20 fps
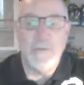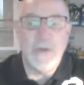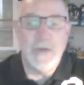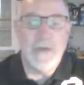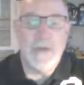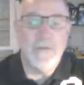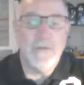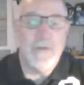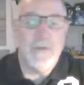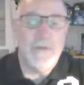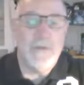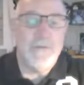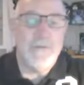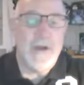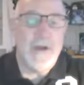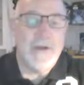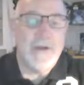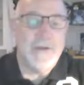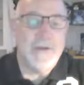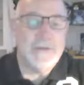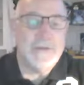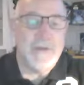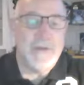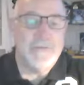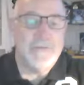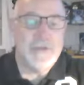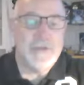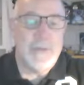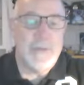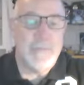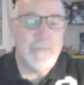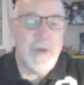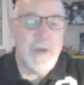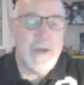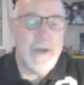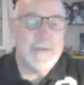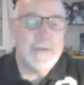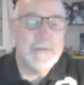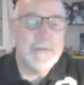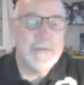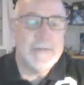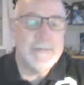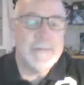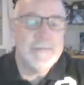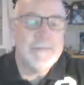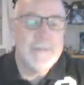we we find ourselves shipwrecked.